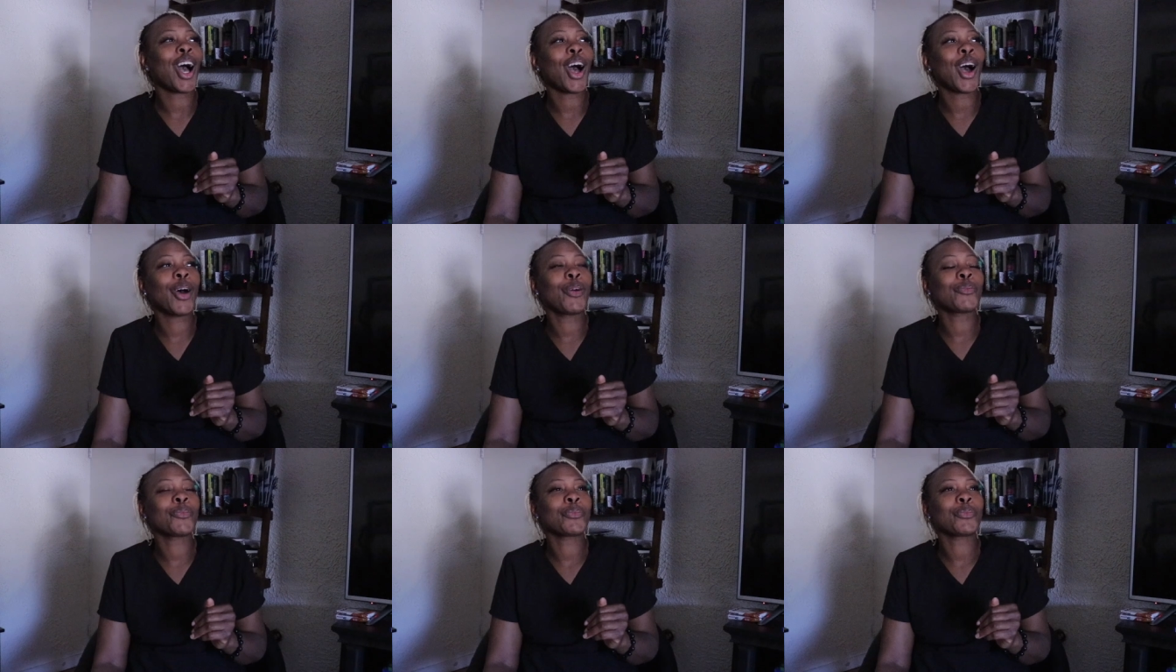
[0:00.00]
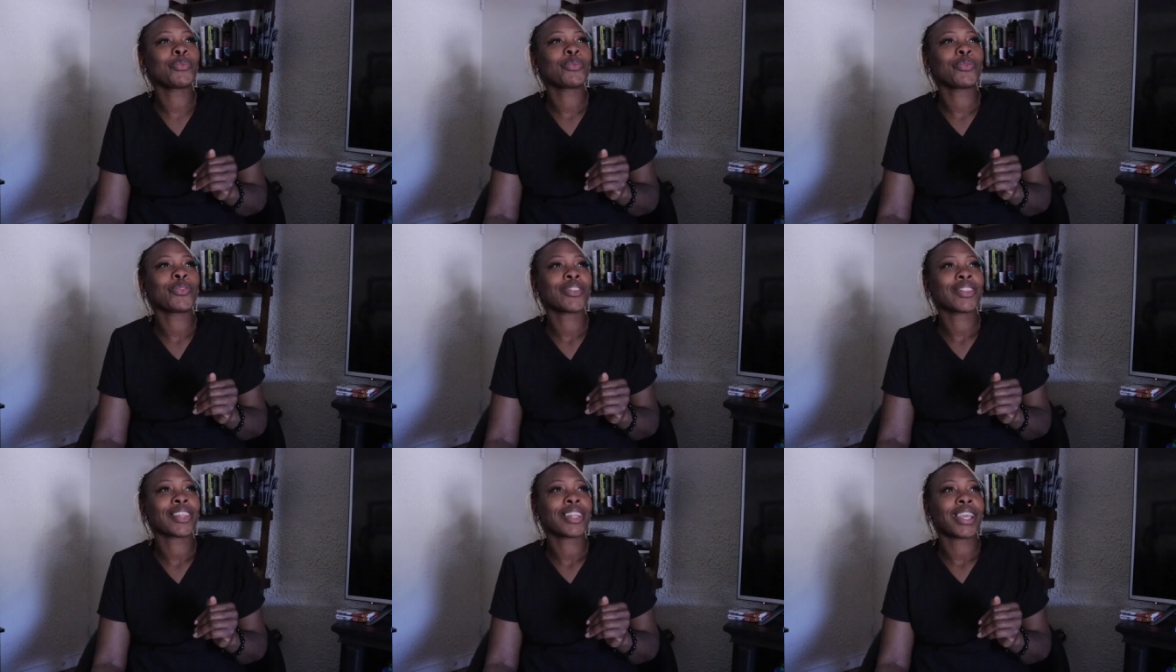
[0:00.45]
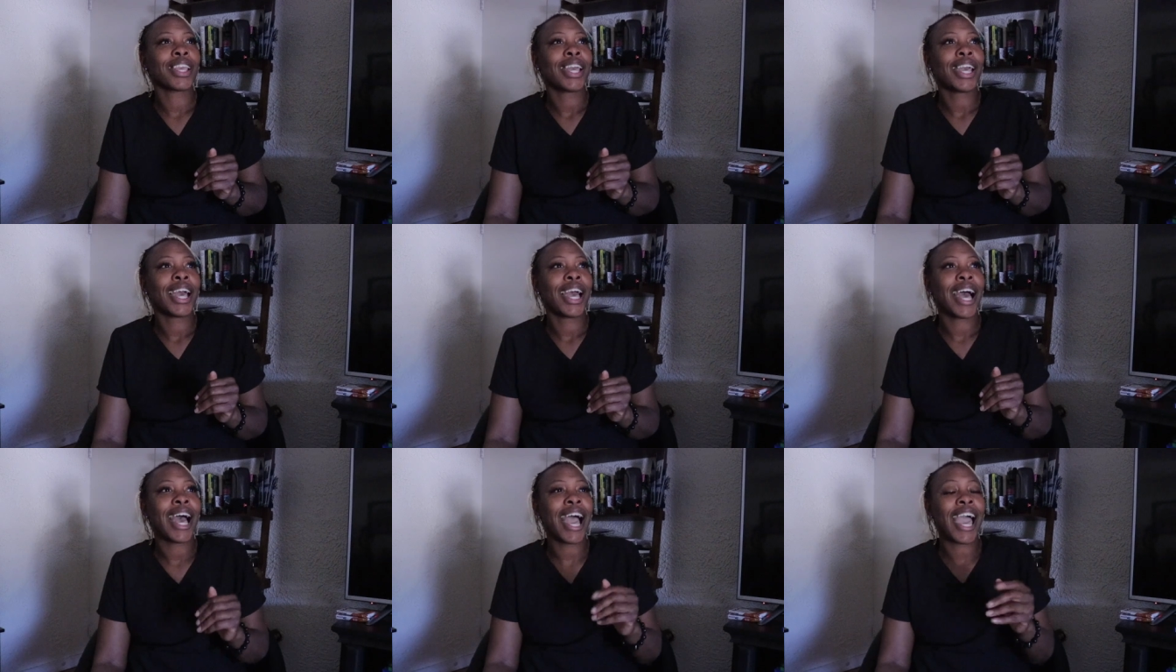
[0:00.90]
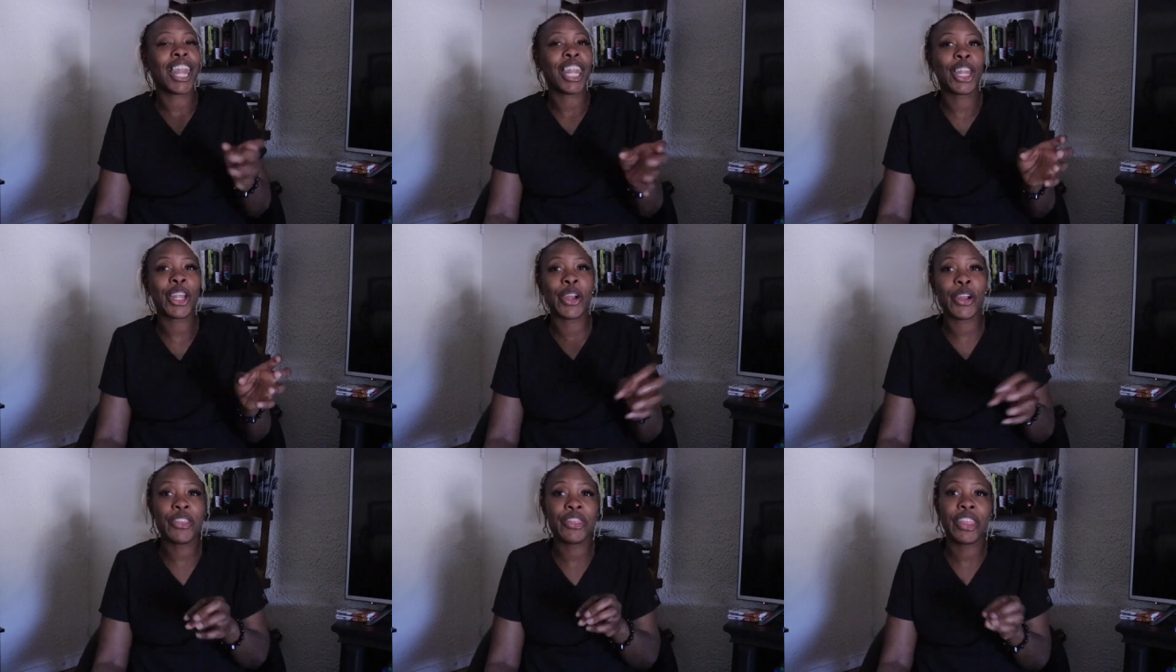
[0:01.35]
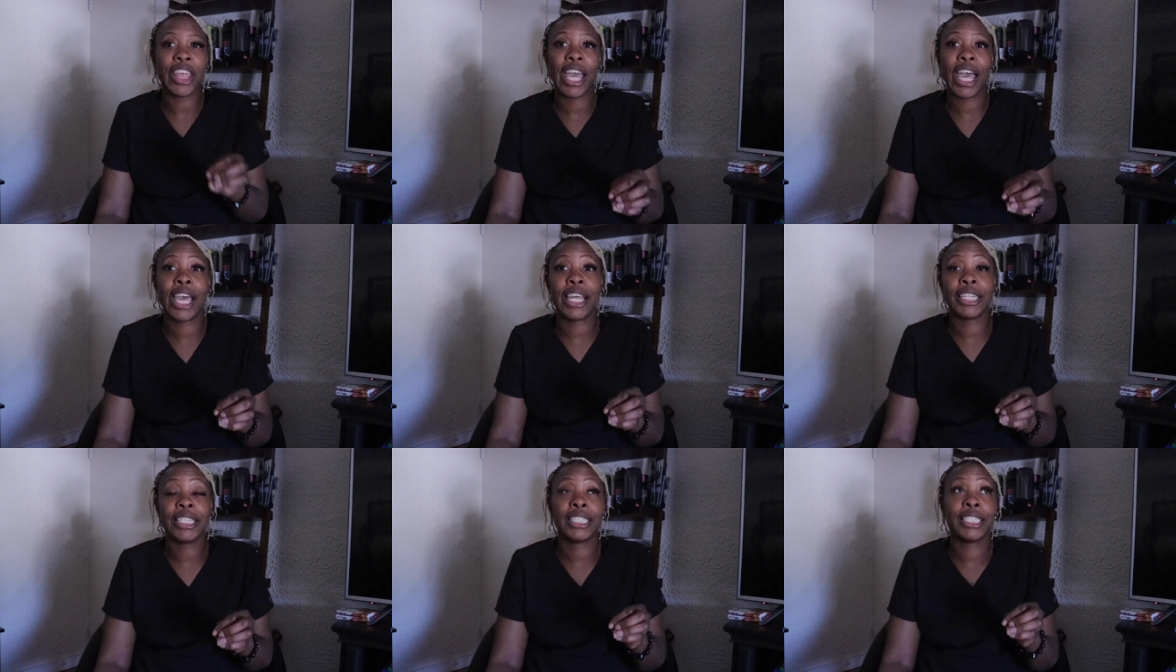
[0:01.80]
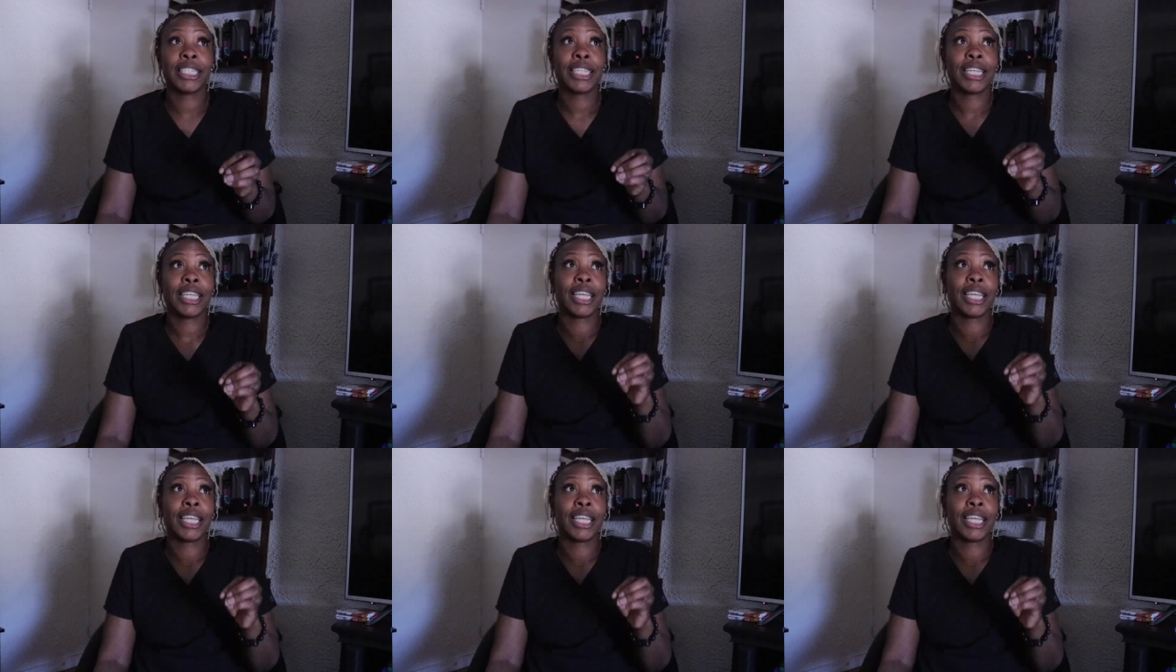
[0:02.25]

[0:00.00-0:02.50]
um, I learned that